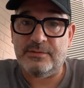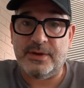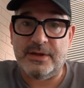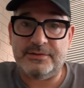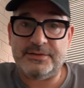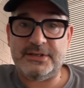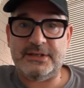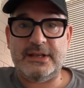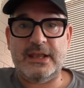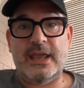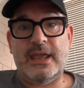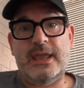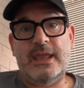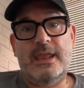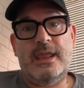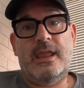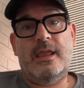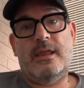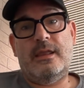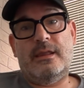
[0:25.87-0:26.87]
Well,
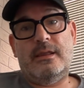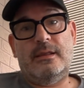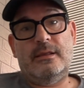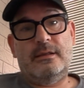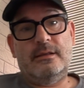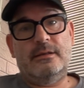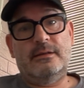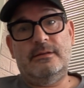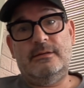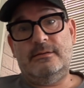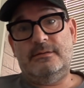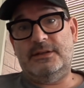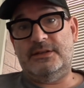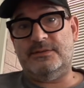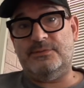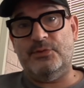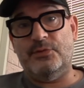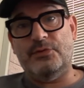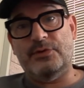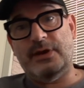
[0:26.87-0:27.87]

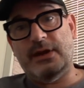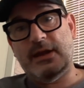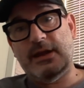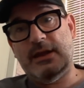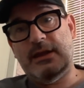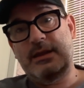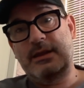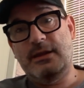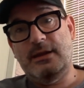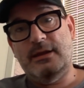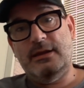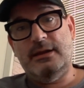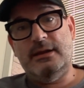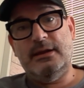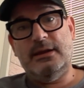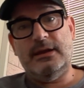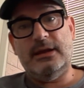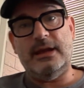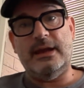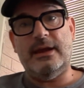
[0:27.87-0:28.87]
this morning,
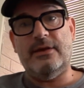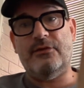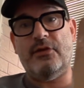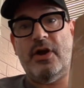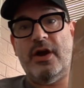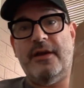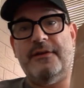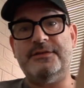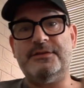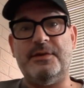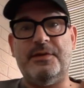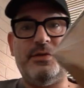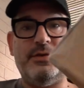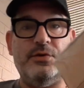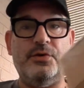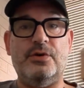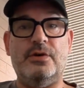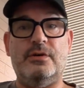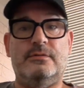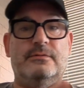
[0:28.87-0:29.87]
it arrived, so I
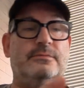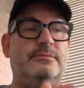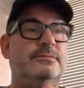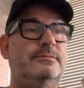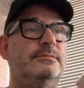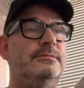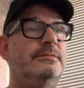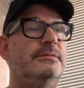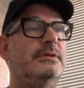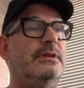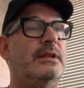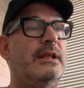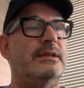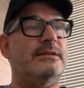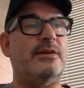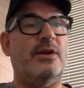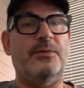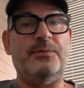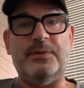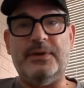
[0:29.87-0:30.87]
thought
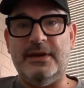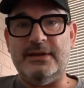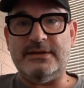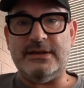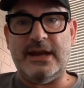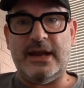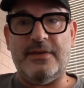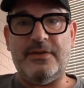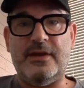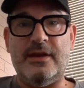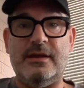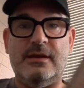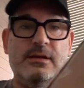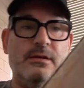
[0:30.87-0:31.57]
let's open it together